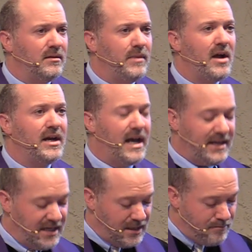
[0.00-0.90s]
Marion and
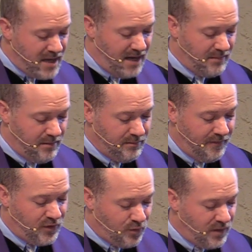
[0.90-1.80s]
I needed a
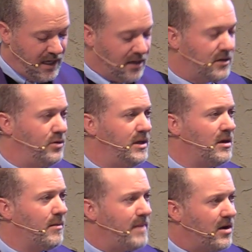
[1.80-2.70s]
minimum of 3,
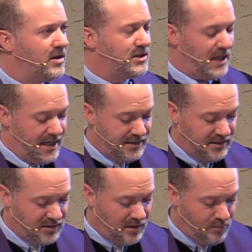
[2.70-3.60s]
including our marriage license,